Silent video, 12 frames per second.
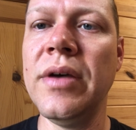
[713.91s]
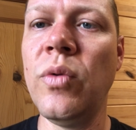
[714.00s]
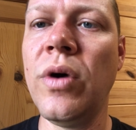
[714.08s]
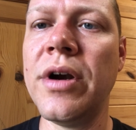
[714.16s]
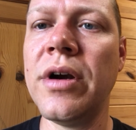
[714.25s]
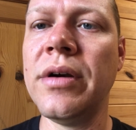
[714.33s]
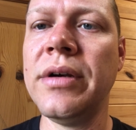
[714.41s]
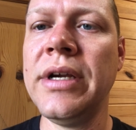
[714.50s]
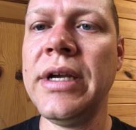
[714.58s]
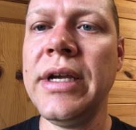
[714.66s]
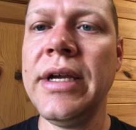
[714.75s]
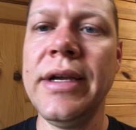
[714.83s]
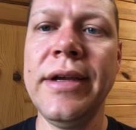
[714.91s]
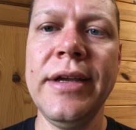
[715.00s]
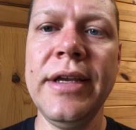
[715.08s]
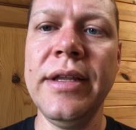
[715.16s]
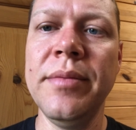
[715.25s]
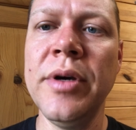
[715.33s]
water
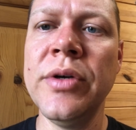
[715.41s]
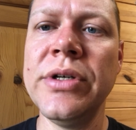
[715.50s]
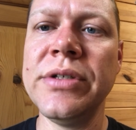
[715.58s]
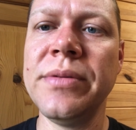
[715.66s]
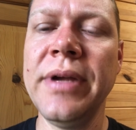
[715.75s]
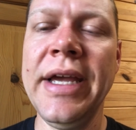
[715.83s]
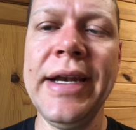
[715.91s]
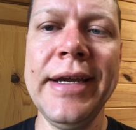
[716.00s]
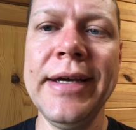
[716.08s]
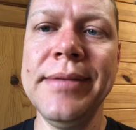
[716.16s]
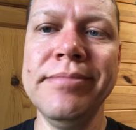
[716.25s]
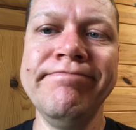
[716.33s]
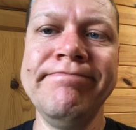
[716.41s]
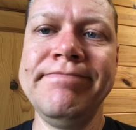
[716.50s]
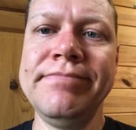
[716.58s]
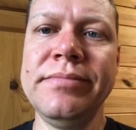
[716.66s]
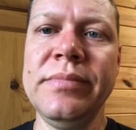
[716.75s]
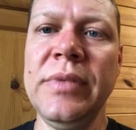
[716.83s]
in the motor, and
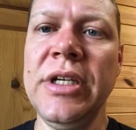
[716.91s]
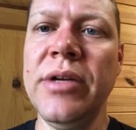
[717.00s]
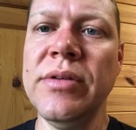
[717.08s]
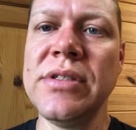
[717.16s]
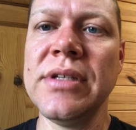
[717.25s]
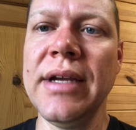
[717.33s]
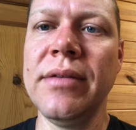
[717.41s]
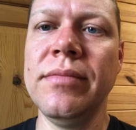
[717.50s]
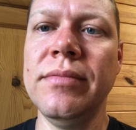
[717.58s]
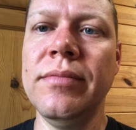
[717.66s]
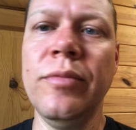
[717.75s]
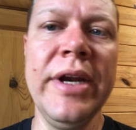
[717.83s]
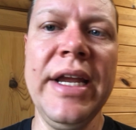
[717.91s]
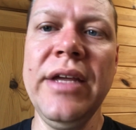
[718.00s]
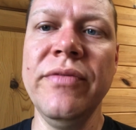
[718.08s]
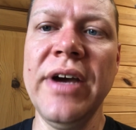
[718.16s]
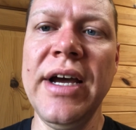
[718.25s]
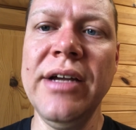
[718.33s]
you know, it's like
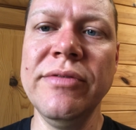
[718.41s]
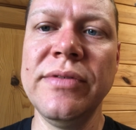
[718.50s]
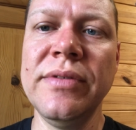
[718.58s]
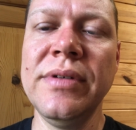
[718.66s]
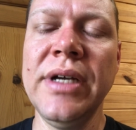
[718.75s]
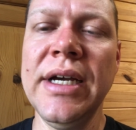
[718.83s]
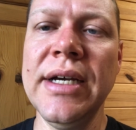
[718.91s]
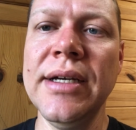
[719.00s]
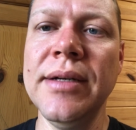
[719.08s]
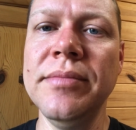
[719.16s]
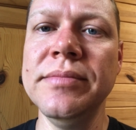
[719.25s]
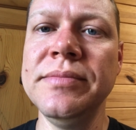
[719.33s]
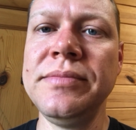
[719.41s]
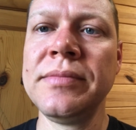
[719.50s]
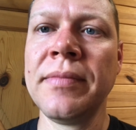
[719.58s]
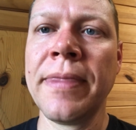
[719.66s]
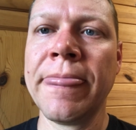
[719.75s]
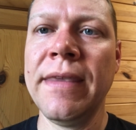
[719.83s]
185.
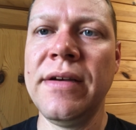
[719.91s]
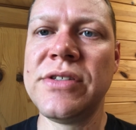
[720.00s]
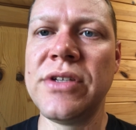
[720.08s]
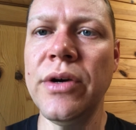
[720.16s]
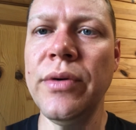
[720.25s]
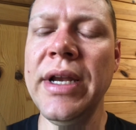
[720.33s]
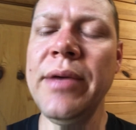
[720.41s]
So